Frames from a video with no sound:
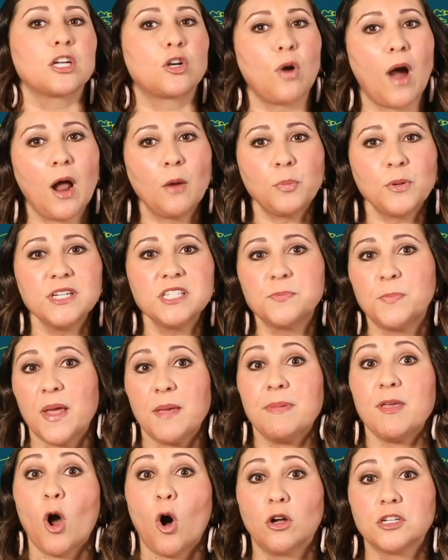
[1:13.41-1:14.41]
The Crown Prince
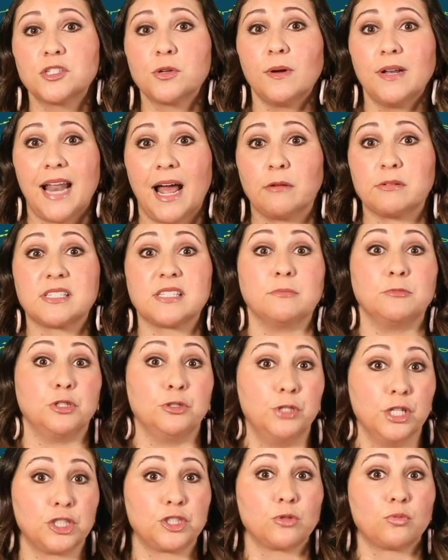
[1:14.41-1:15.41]
Baby also announced some
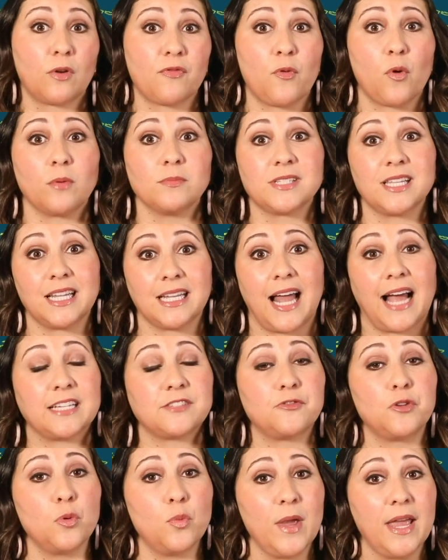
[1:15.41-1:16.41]
judicial reforms in the
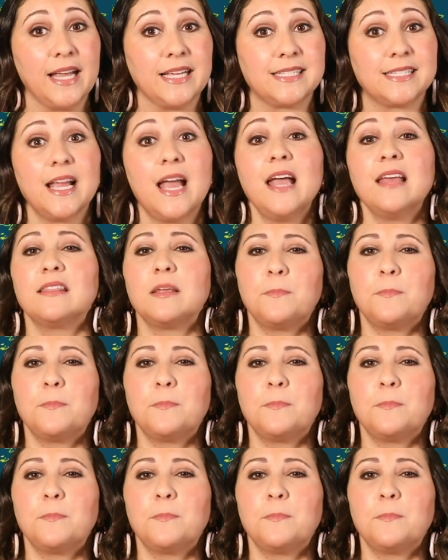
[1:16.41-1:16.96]
last few weeks